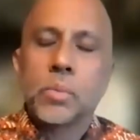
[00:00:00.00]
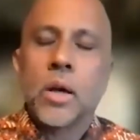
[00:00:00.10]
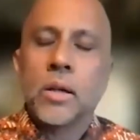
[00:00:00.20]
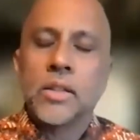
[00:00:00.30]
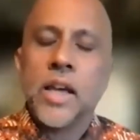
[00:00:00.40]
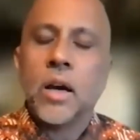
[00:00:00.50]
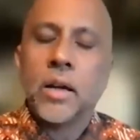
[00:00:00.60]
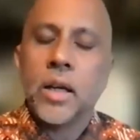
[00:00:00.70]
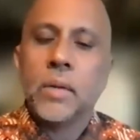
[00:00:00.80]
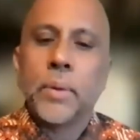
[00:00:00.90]
uh, take on
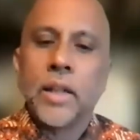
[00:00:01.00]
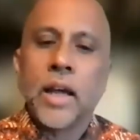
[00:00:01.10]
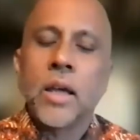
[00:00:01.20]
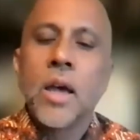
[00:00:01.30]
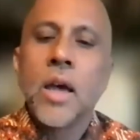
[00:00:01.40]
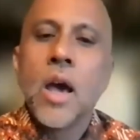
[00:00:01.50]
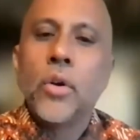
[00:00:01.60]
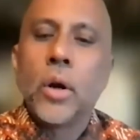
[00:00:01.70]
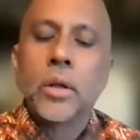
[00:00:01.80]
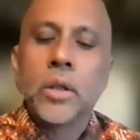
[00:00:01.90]
it, but like
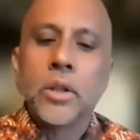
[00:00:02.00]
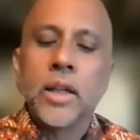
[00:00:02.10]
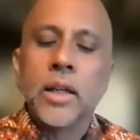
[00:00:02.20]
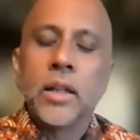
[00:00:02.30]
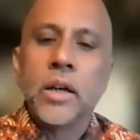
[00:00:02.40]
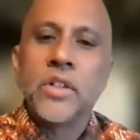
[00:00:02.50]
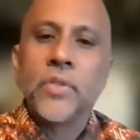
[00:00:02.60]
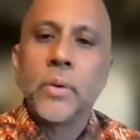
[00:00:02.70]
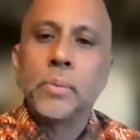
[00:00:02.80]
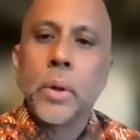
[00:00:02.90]
there are clearly a lot of
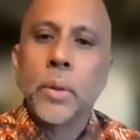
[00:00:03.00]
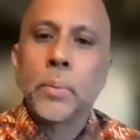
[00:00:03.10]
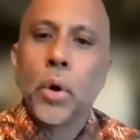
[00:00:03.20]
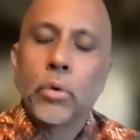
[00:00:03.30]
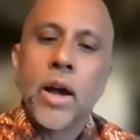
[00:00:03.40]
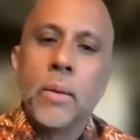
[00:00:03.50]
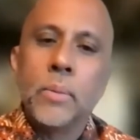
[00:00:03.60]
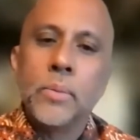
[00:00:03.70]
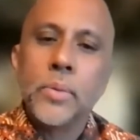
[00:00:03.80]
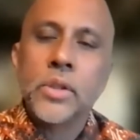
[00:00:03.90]
different public
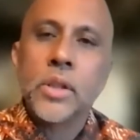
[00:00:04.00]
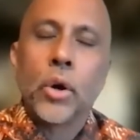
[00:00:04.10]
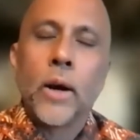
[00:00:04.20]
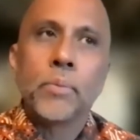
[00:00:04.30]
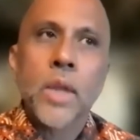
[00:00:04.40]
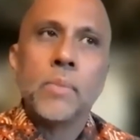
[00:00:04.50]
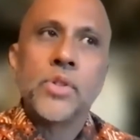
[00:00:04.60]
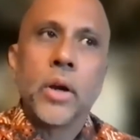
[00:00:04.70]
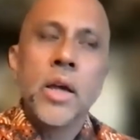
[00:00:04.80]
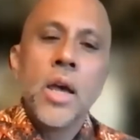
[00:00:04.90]
programs, or um, I'm
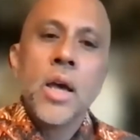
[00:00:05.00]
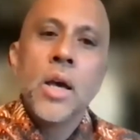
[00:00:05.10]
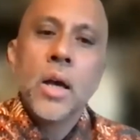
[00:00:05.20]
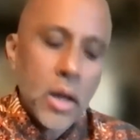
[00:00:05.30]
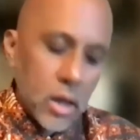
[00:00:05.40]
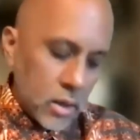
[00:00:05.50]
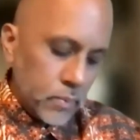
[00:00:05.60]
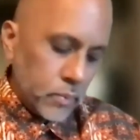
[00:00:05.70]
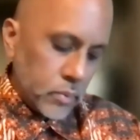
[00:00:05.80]
sorry, um,